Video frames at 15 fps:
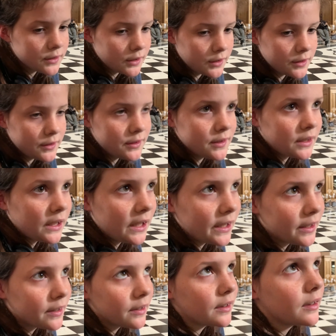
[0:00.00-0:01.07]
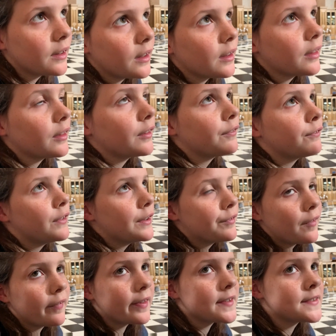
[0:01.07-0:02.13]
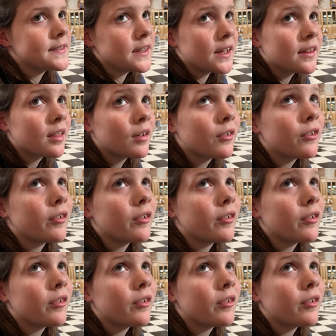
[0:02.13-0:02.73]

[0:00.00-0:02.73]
is like the 5th or the 6th